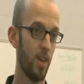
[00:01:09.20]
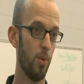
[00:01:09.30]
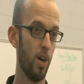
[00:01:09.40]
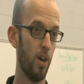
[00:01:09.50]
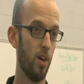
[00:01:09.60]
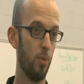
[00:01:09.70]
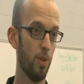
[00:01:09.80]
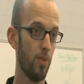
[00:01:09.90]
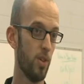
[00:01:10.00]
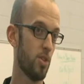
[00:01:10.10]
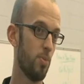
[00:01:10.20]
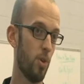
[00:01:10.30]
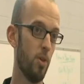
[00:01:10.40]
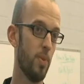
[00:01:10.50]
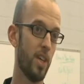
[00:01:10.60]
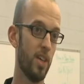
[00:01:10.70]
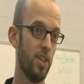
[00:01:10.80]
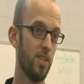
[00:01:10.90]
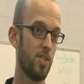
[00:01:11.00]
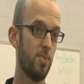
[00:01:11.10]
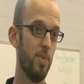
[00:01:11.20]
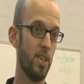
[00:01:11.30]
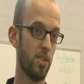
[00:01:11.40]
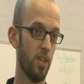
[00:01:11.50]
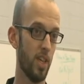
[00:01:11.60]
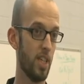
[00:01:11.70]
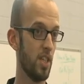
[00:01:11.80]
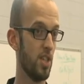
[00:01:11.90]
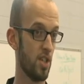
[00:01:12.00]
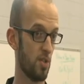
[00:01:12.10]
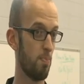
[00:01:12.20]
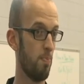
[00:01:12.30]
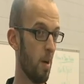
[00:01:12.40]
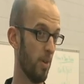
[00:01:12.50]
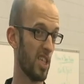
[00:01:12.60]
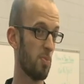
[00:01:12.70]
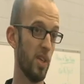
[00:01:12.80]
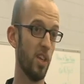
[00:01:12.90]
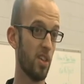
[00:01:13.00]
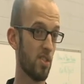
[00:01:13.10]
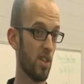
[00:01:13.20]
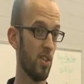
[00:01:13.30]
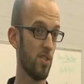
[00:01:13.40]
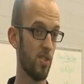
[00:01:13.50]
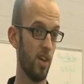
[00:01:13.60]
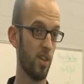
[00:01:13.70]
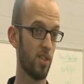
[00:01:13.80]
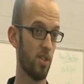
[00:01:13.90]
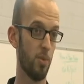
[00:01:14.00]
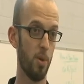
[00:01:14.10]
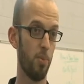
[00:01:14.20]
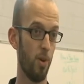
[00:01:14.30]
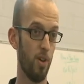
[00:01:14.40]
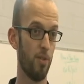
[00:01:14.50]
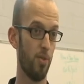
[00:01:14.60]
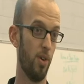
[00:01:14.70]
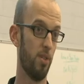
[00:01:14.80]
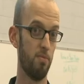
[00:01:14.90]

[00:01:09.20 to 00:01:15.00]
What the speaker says: Well, we feel it's important because basically it teaches public speaking skills that are extremely important for